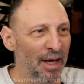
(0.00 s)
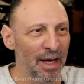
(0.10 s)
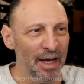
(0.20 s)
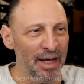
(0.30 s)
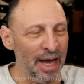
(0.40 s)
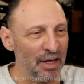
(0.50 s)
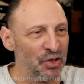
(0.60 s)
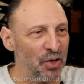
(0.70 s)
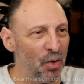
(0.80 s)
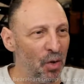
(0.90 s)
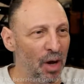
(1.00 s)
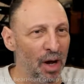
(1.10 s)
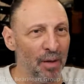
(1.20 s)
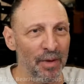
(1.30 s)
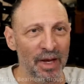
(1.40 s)
Yeah,
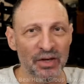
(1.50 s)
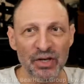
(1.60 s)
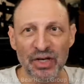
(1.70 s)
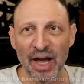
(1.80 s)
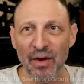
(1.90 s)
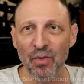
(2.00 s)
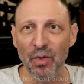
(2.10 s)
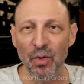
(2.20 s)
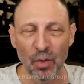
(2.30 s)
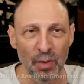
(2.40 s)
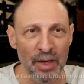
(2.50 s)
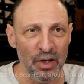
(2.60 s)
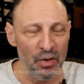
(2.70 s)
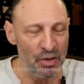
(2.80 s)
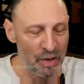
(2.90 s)
so instead, we'll
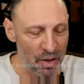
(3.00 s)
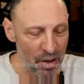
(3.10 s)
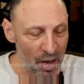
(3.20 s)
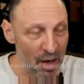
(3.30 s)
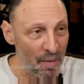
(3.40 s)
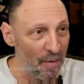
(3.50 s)
be, I'm